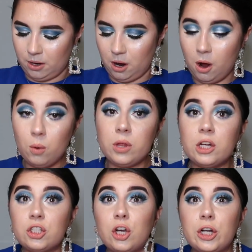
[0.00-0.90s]
Oh,
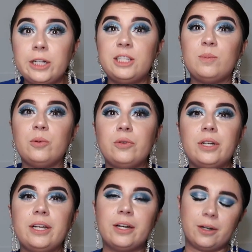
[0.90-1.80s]
there's already a spoon
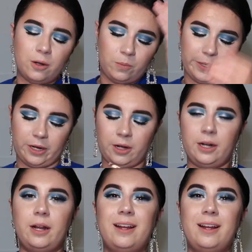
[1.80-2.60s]
in here. Oh my God.